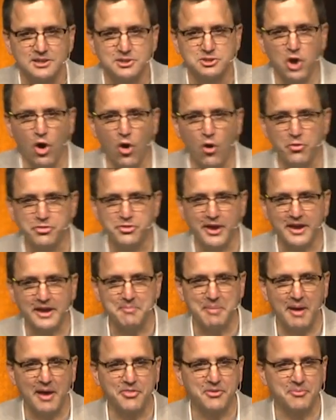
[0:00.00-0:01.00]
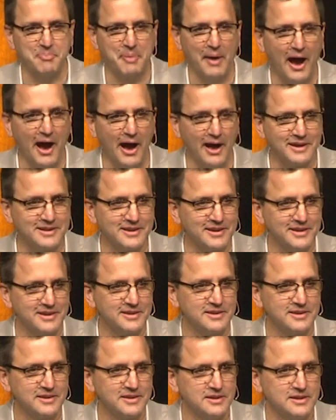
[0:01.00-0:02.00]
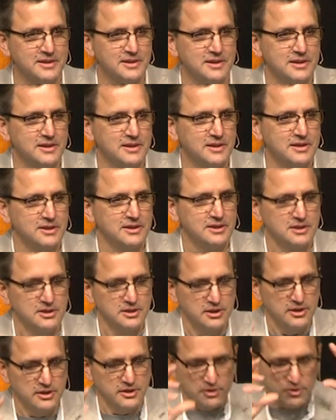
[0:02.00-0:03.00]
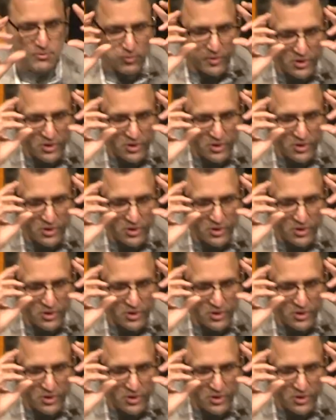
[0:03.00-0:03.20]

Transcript: don't think about the pond. When